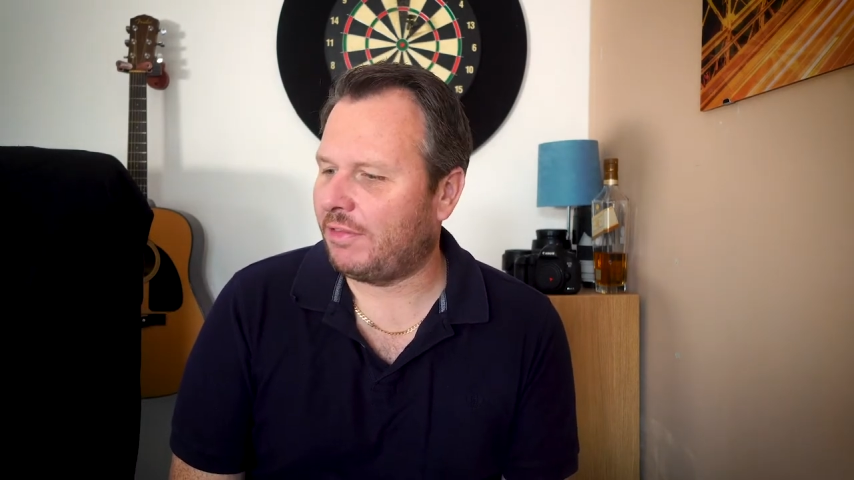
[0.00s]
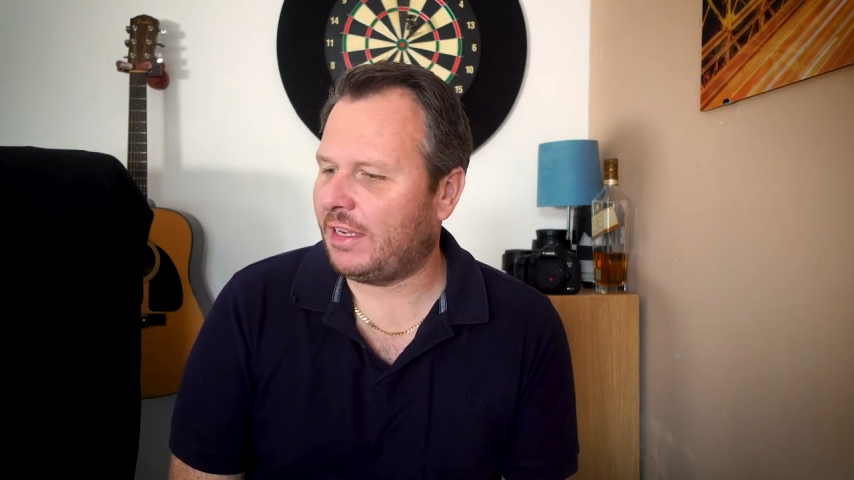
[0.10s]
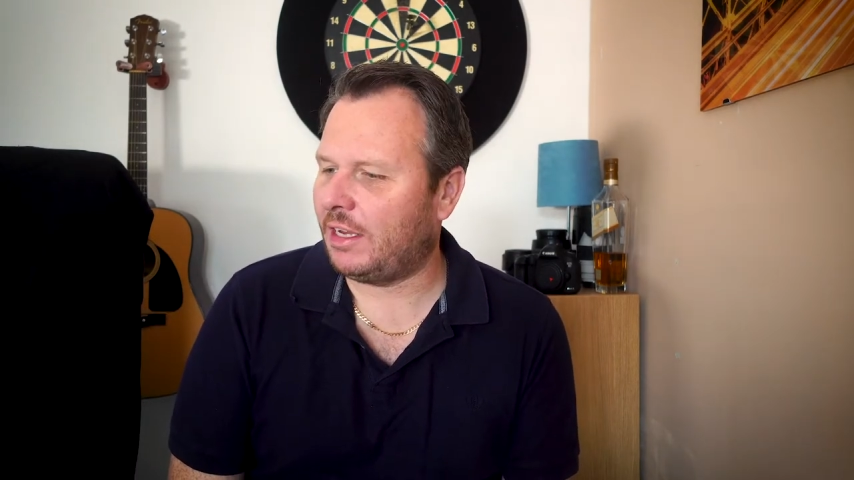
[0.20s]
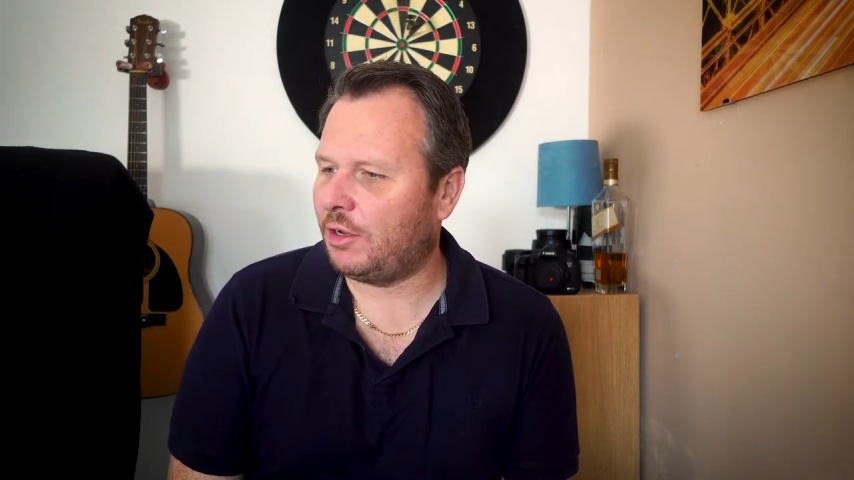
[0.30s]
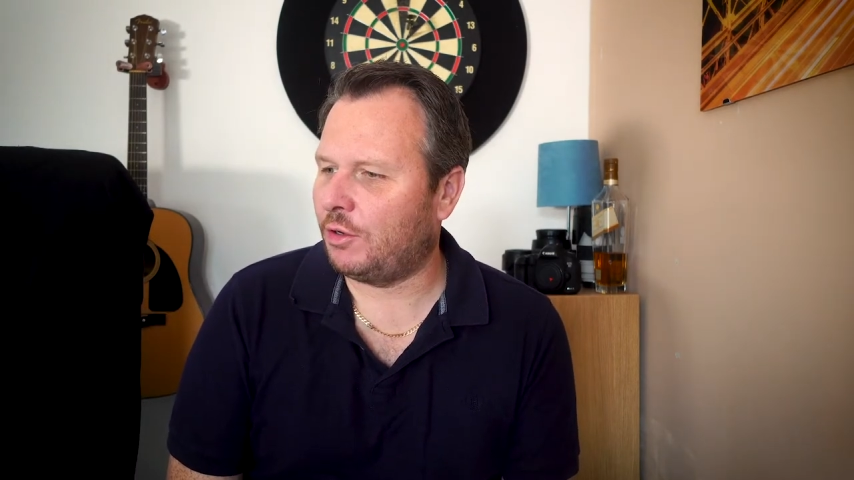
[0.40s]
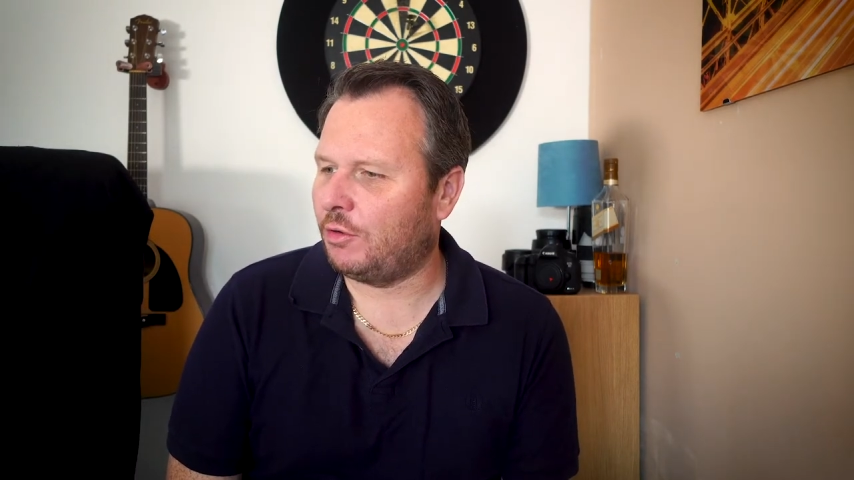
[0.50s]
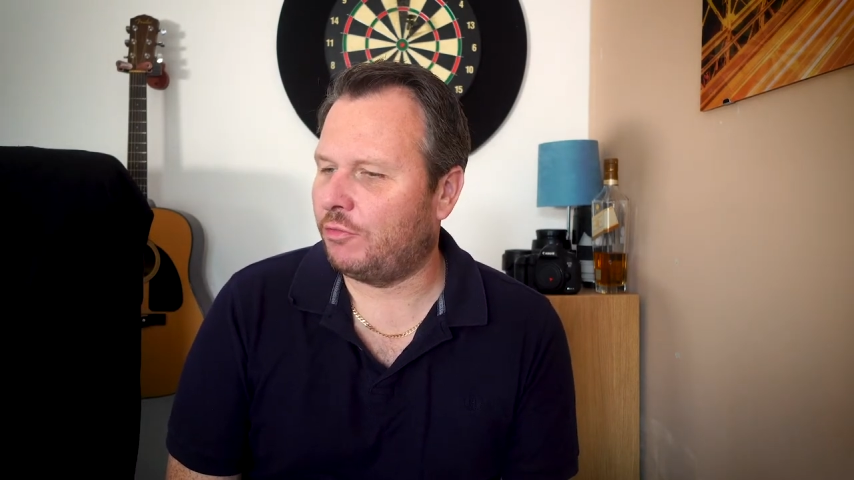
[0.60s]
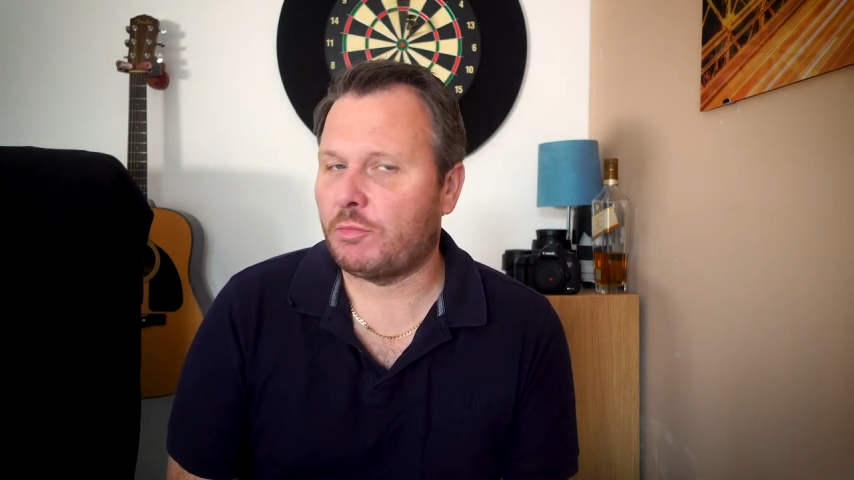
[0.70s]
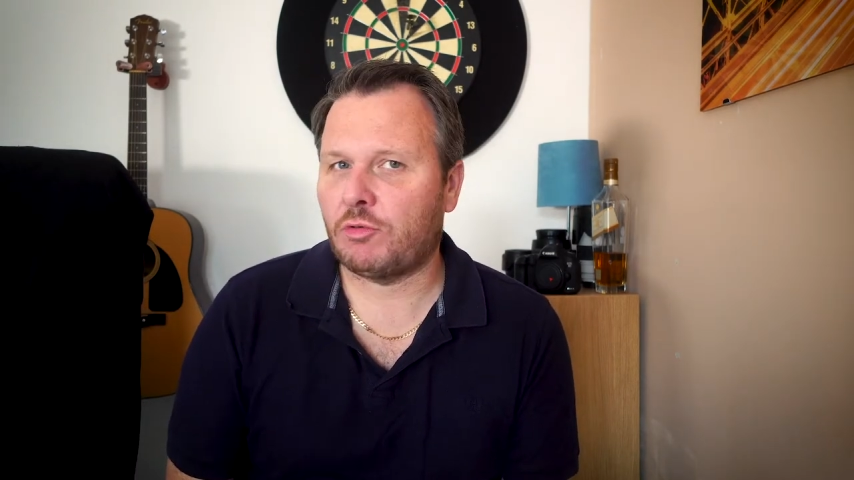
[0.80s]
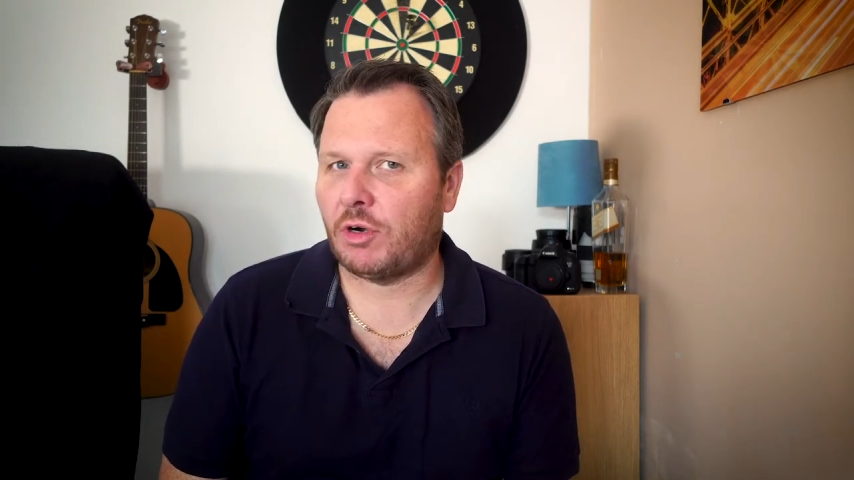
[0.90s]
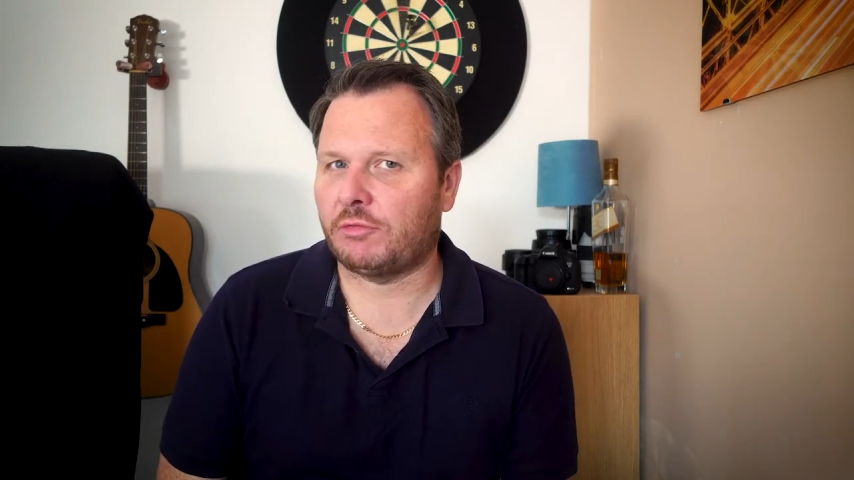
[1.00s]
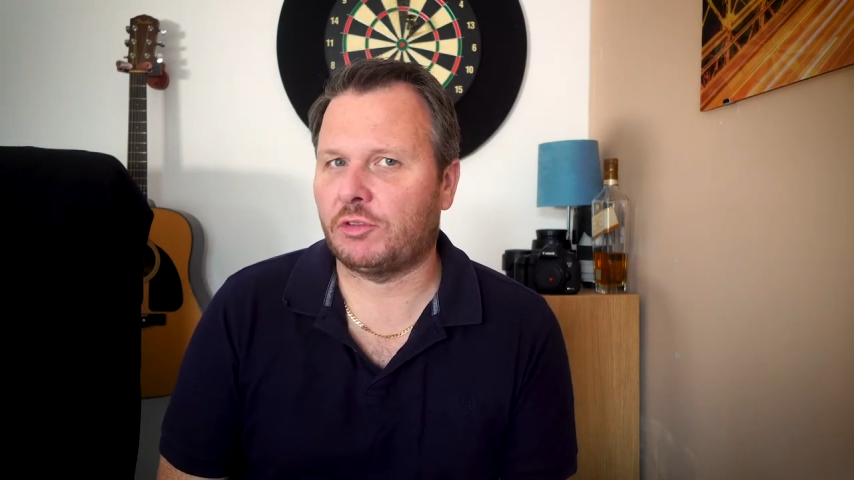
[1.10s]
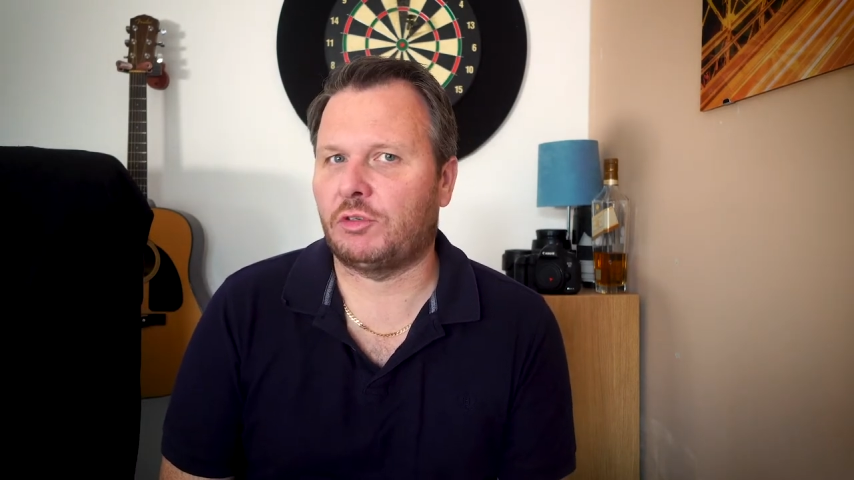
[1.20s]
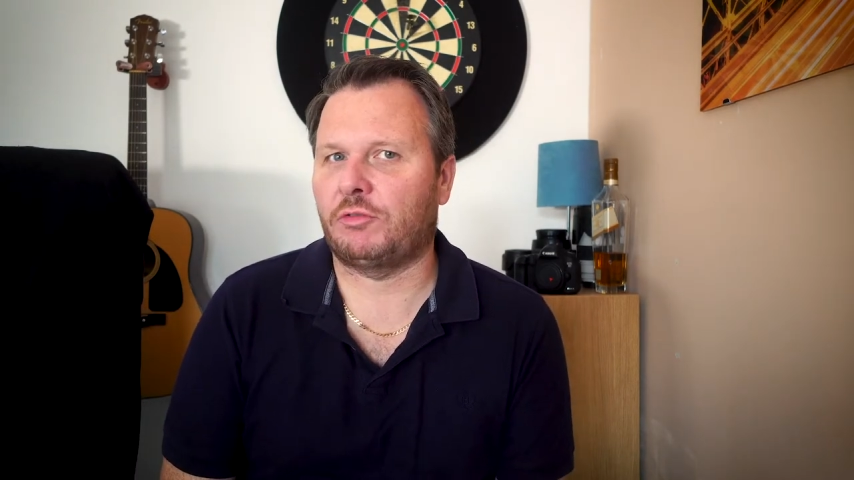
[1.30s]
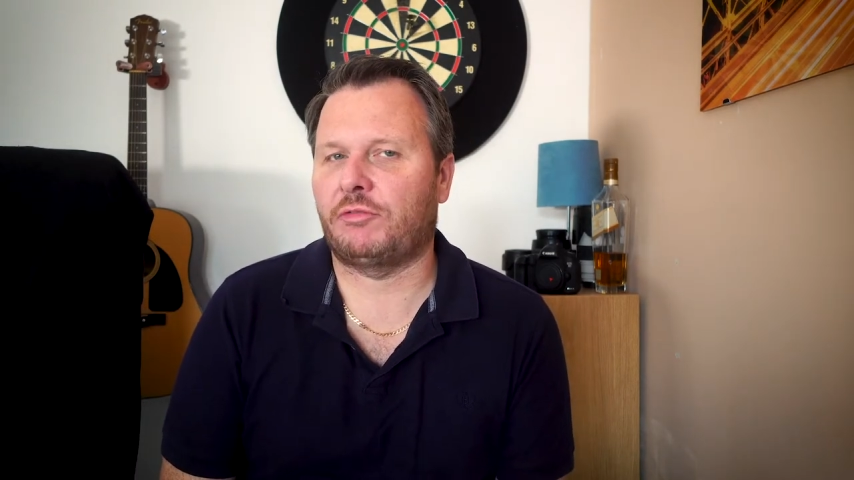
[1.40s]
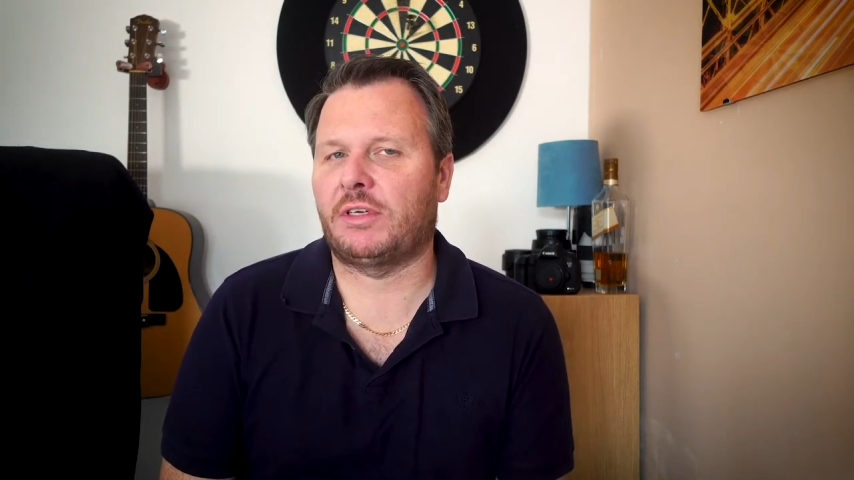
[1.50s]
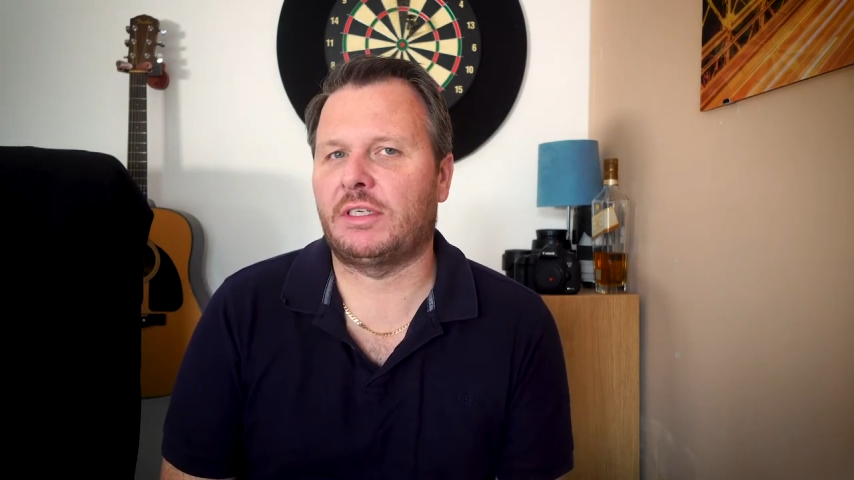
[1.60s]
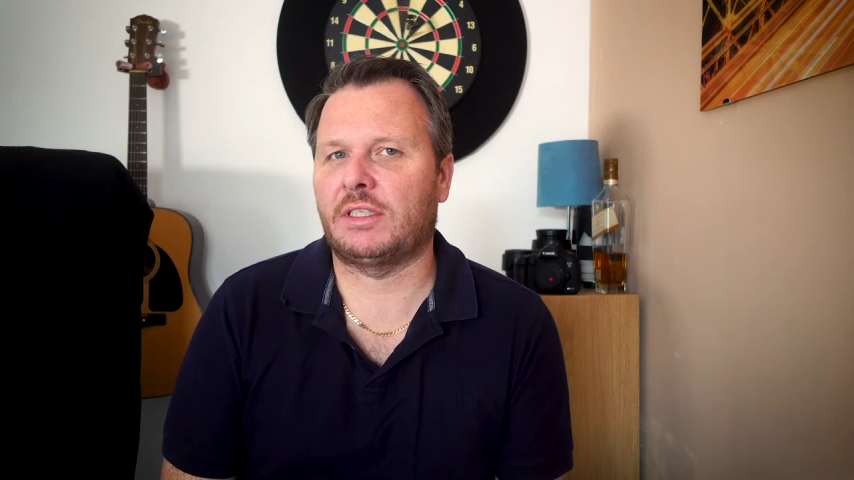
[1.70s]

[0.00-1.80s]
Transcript: a video for product photography.